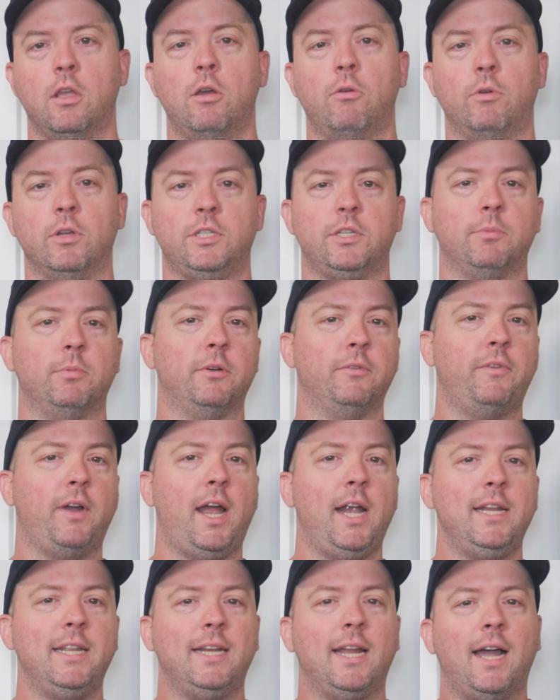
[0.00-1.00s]
was to
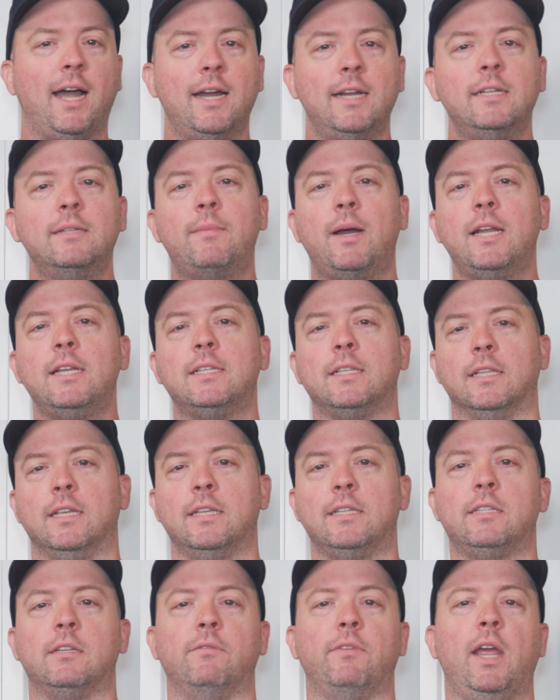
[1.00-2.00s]
provide an itemized
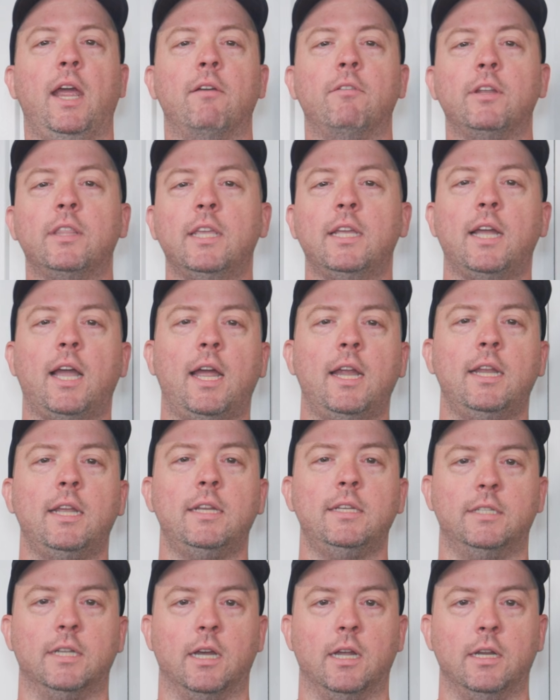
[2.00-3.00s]
list of everything I
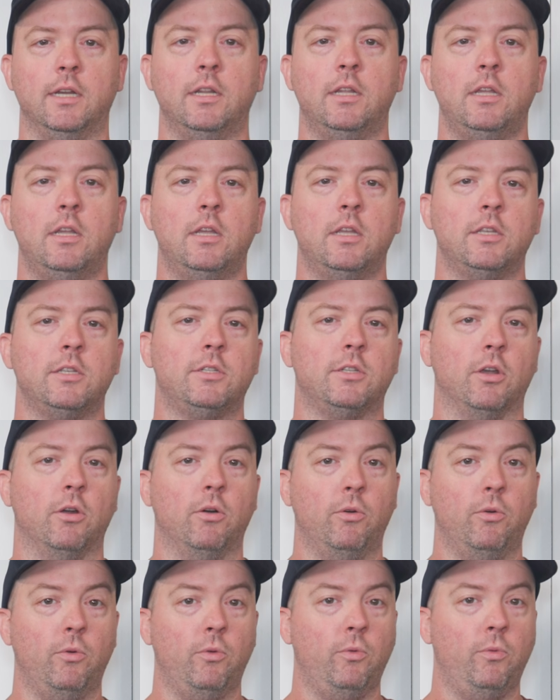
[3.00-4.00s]
had done.
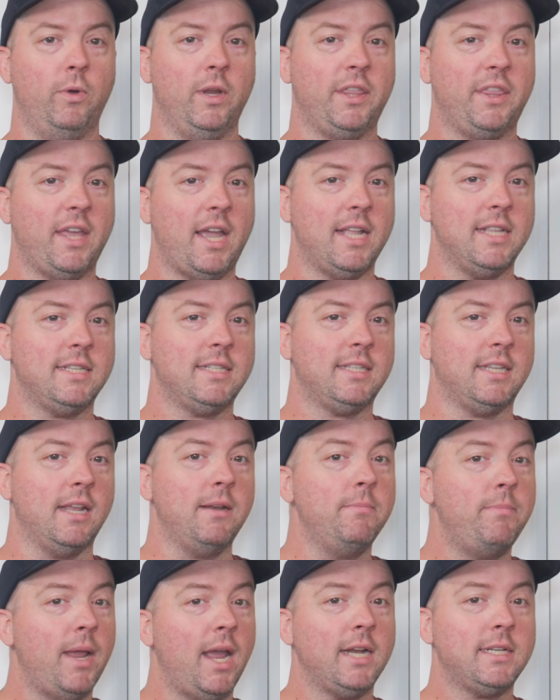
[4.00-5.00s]
So with that
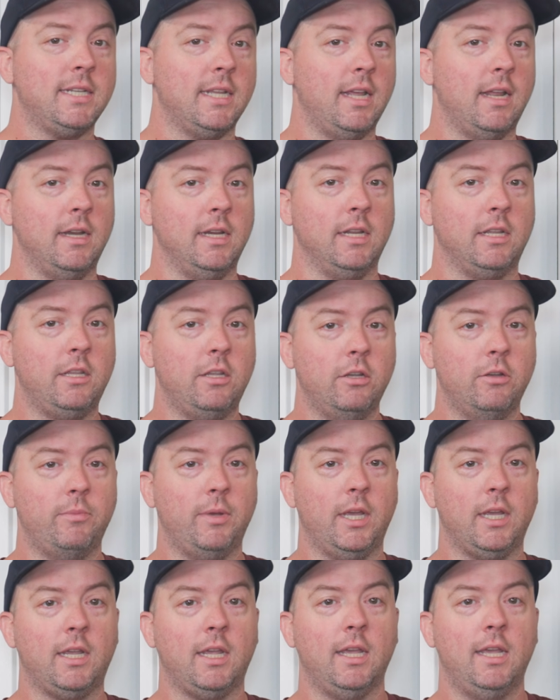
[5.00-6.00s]
sent back to
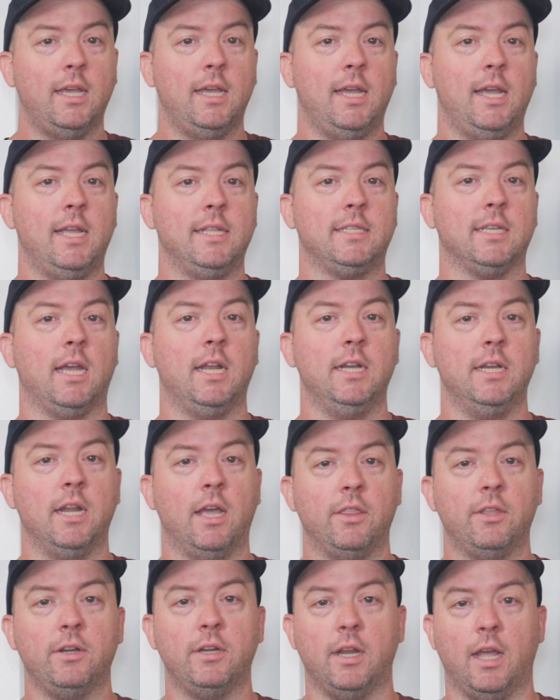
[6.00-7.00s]
Anycubic, it's
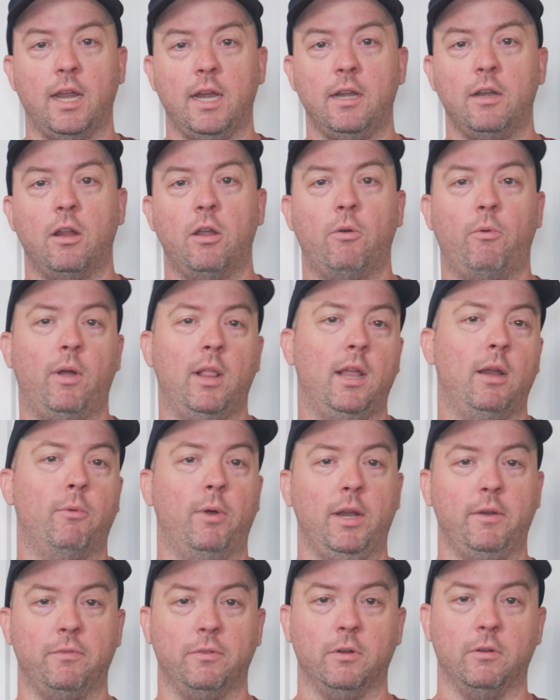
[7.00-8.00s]
another night while I
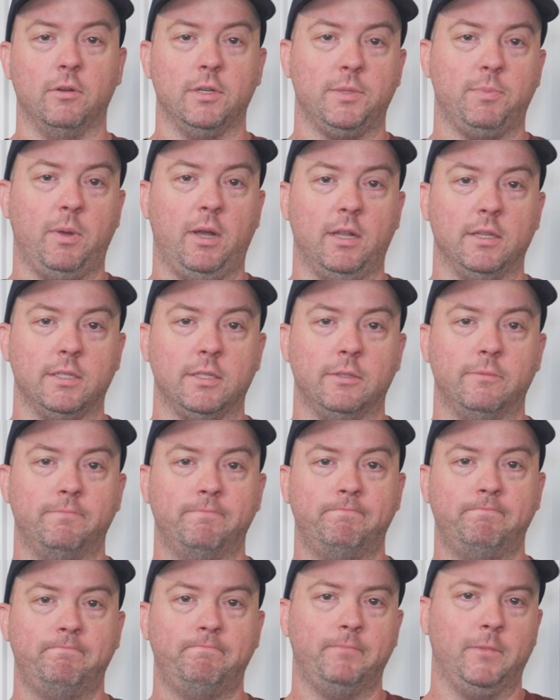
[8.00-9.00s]
wait for a response.
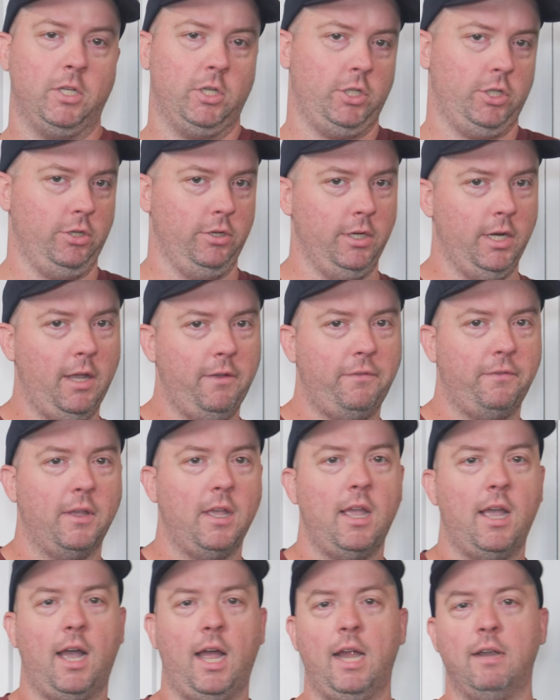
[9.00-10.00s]
Sure enough,
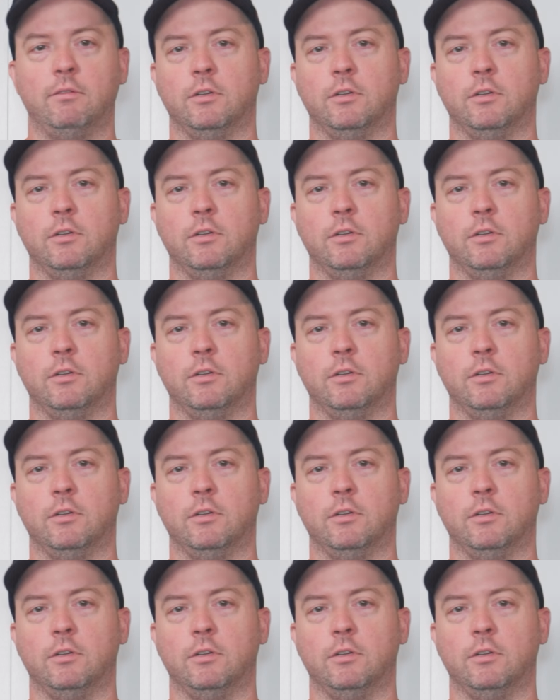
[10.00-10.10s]
I have a